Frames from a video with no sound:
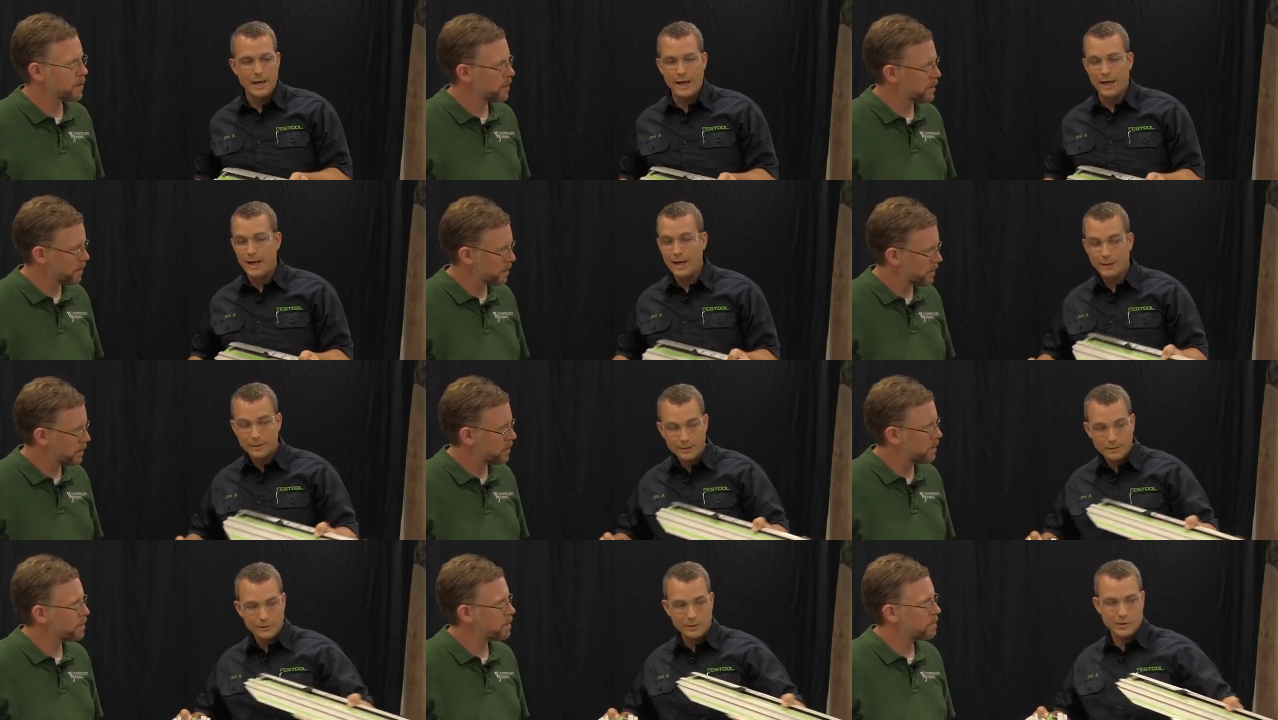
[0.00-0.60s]

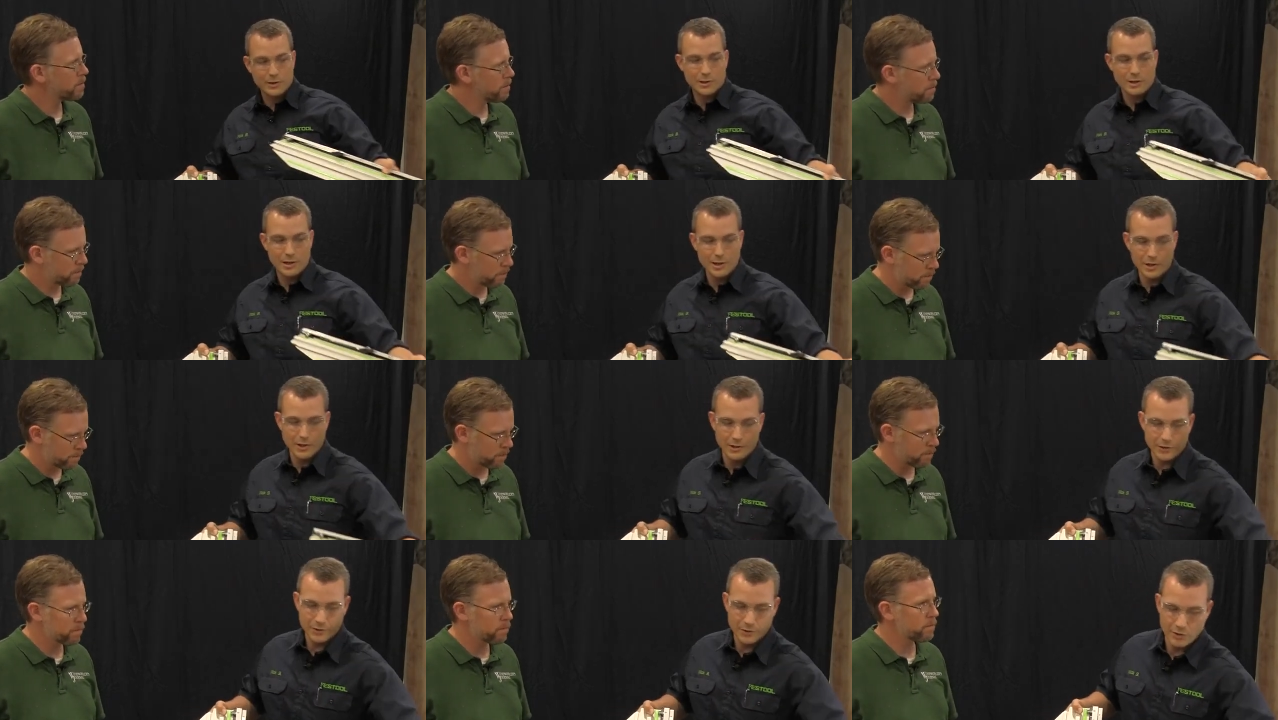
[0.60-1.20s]
Speaker 1: And the saw
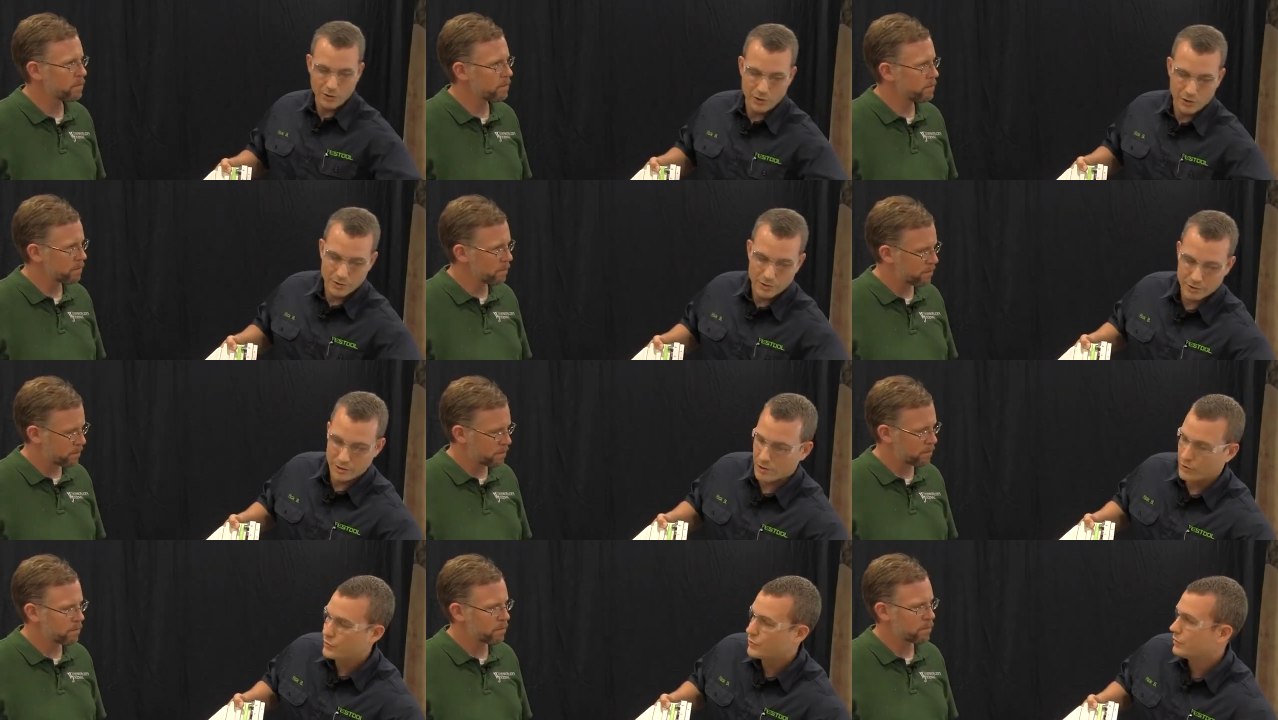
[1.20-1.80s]
also
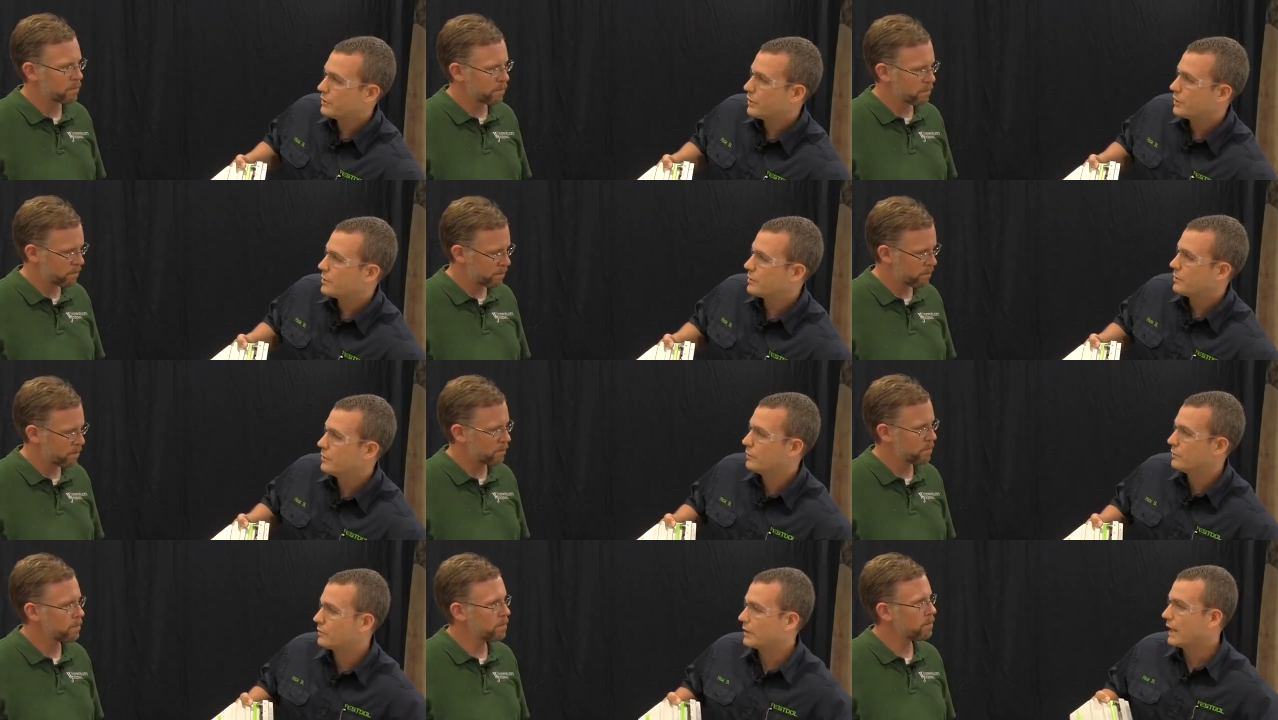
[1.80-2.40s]
uses our
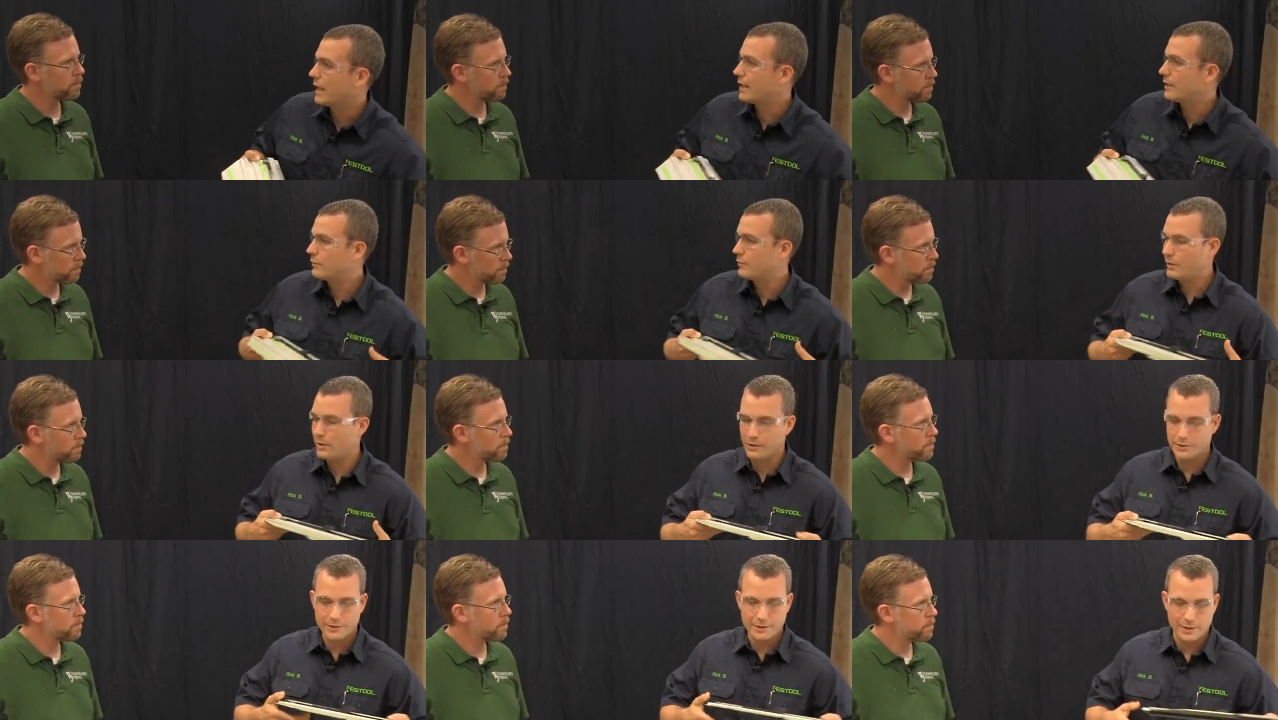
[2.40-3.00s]
traditional guide
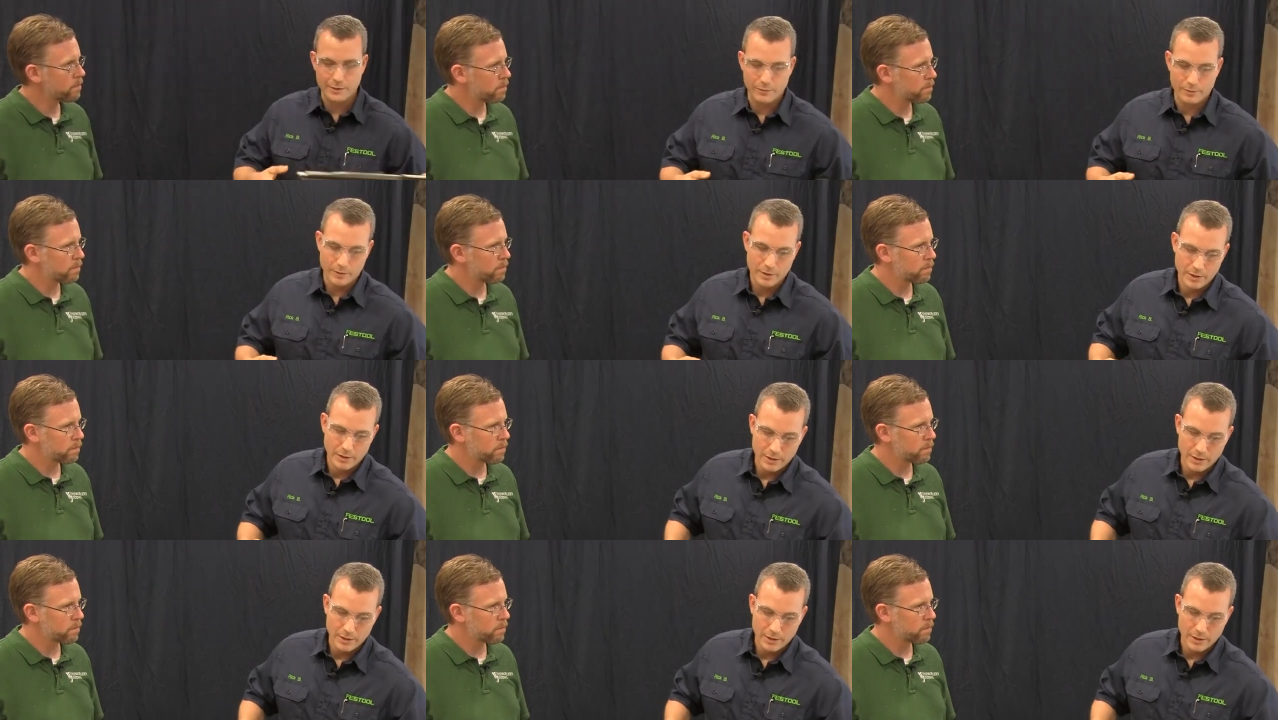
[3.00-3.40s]
rails that